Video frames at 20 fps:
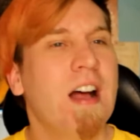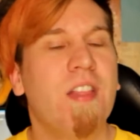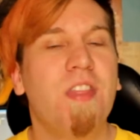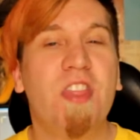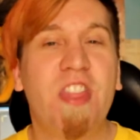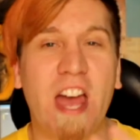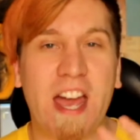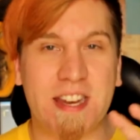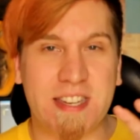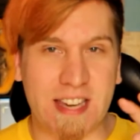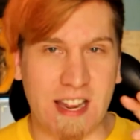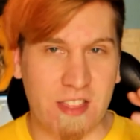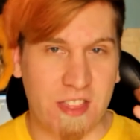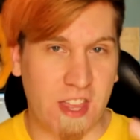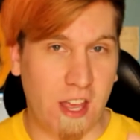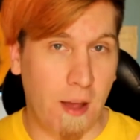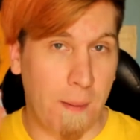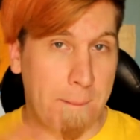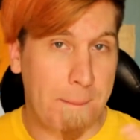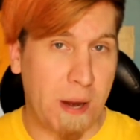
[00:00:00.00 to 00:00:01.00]
that
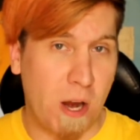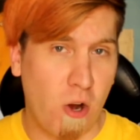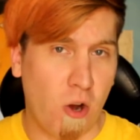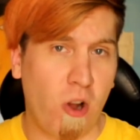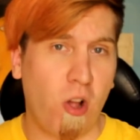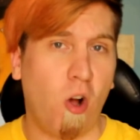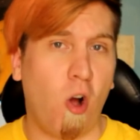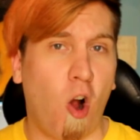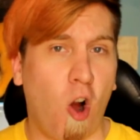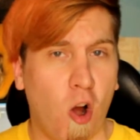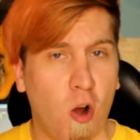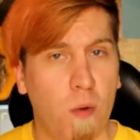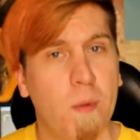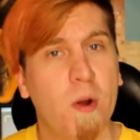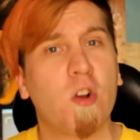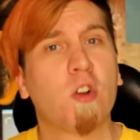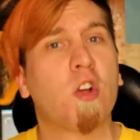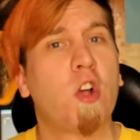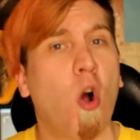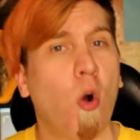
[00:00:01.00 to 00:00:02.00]
the Imperial
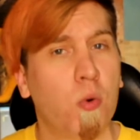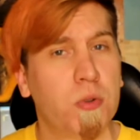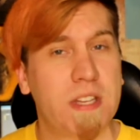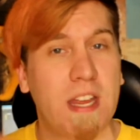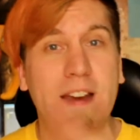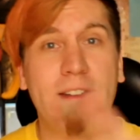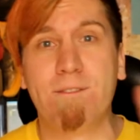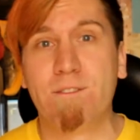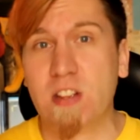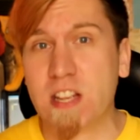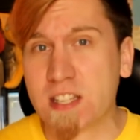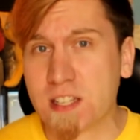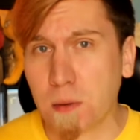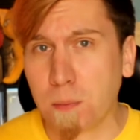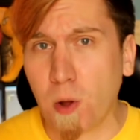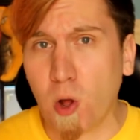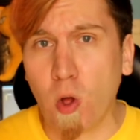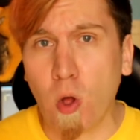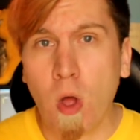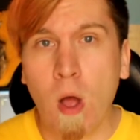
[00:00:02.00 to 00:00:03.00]
armor goes
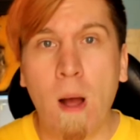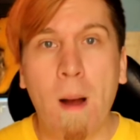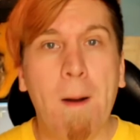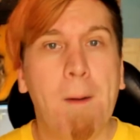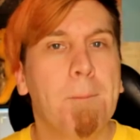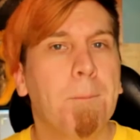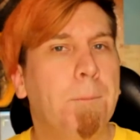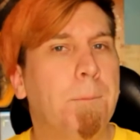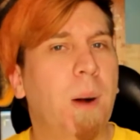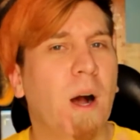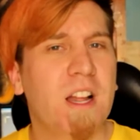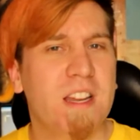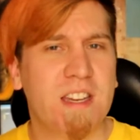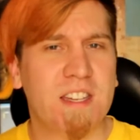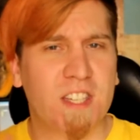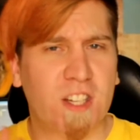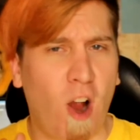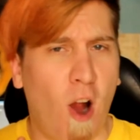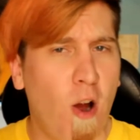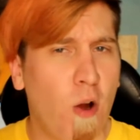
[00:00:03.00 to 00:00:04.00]
invisible, but
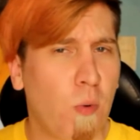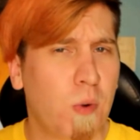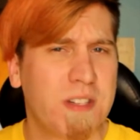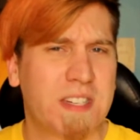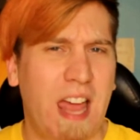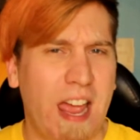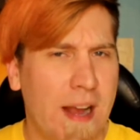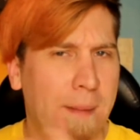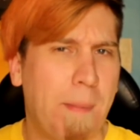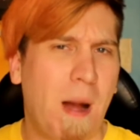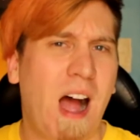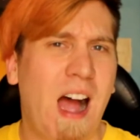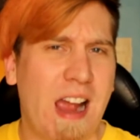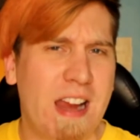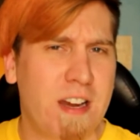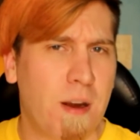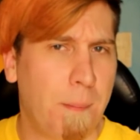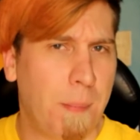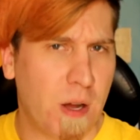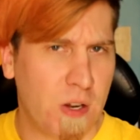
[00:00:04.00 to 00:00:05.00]
Scar was like
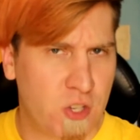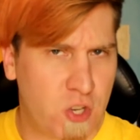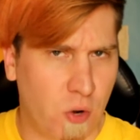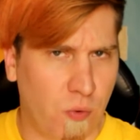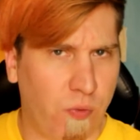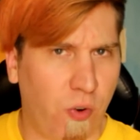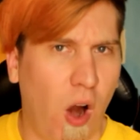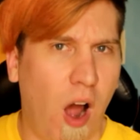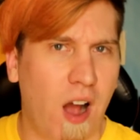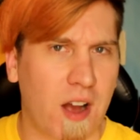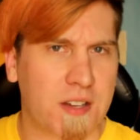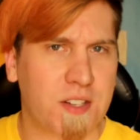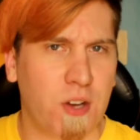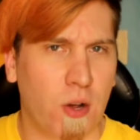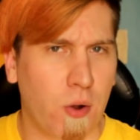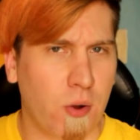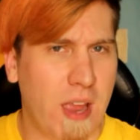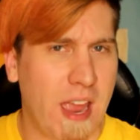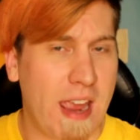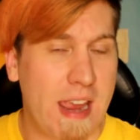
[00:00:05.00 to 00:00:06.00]
behind a bunch of rocks,
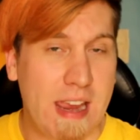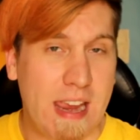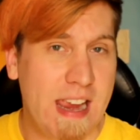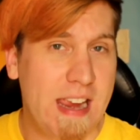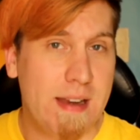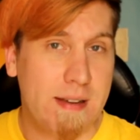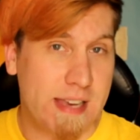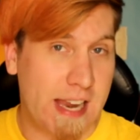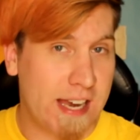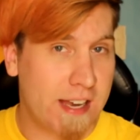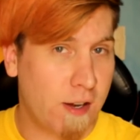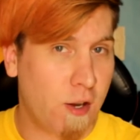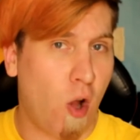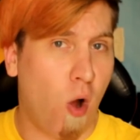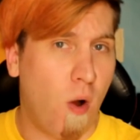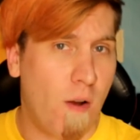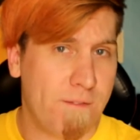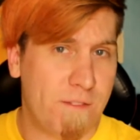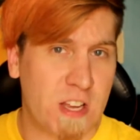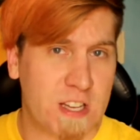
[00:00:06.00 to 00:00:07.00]
okay? He didn't
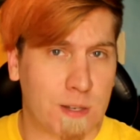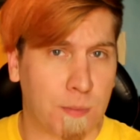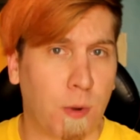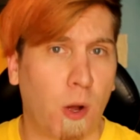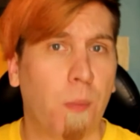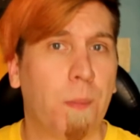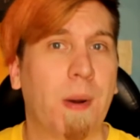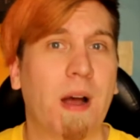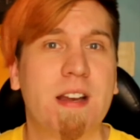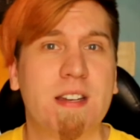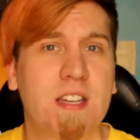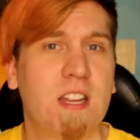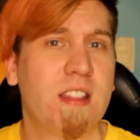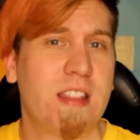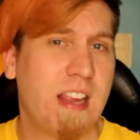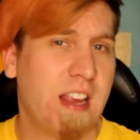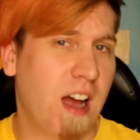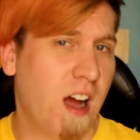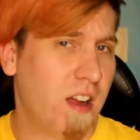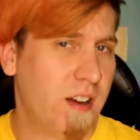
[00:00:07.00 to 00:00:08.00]
go invisible, but to
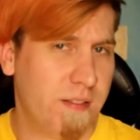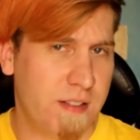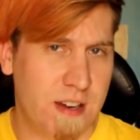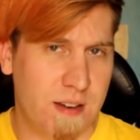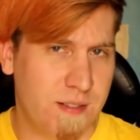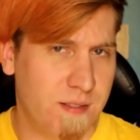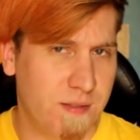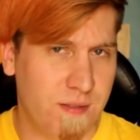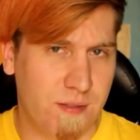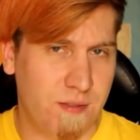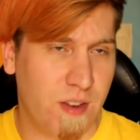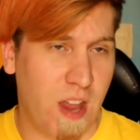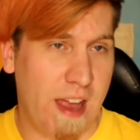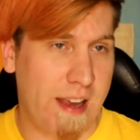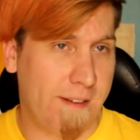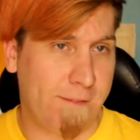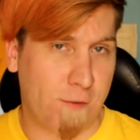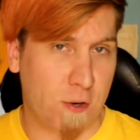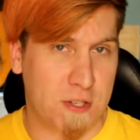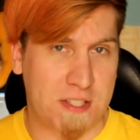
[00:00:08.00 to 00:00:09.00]
the
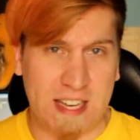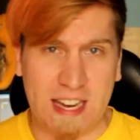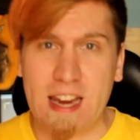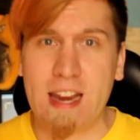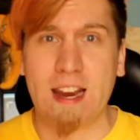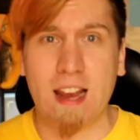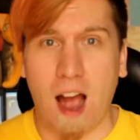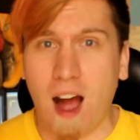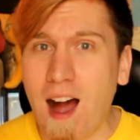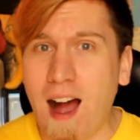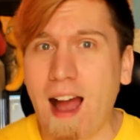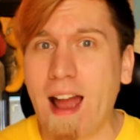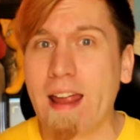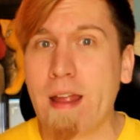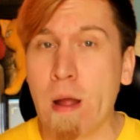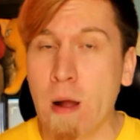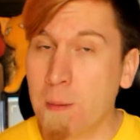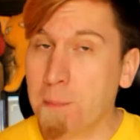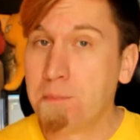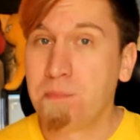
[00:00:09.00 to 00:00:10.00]
foreseeing
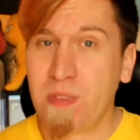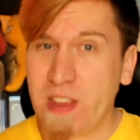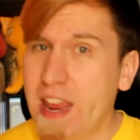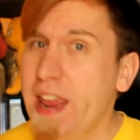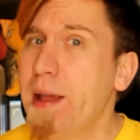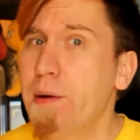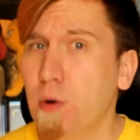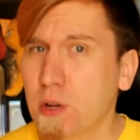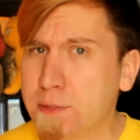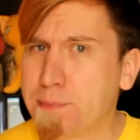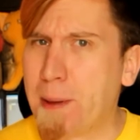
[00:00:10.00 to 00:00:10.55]
eye, he was